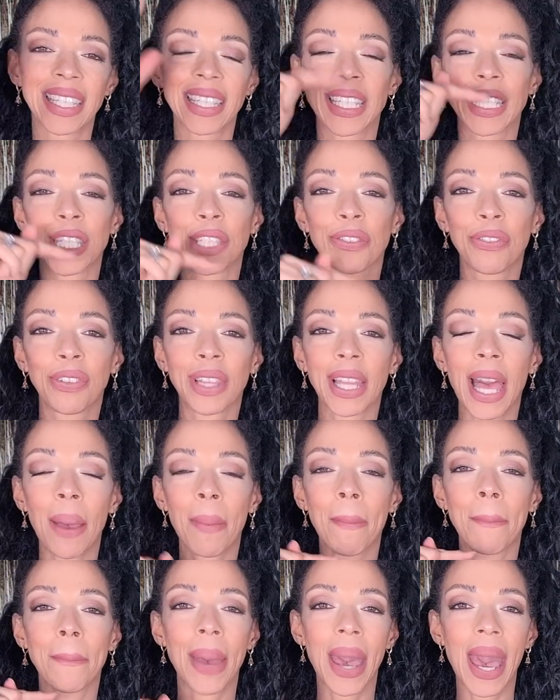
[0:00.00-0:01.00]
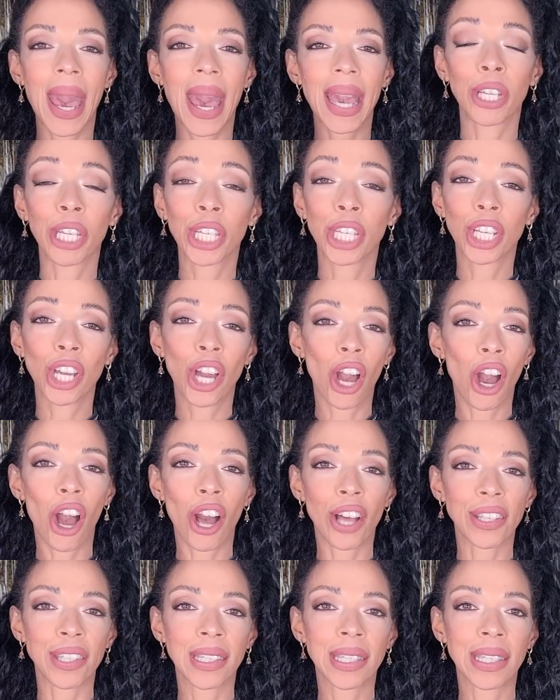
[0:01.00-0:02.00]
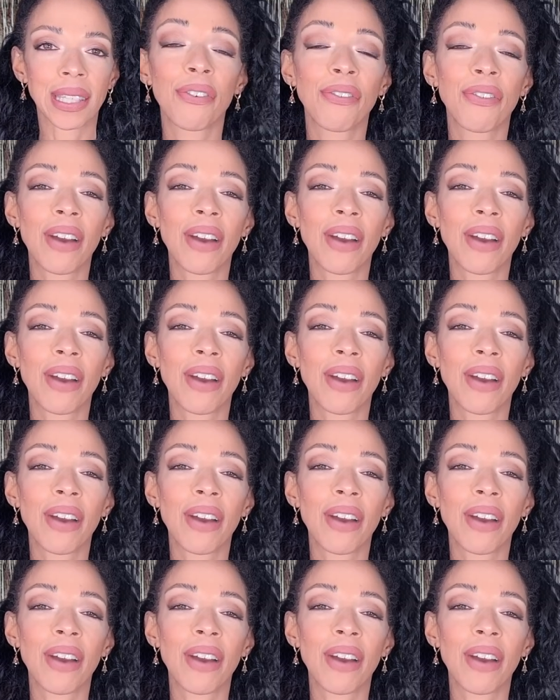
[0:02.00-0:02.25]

is this flap bag. It costs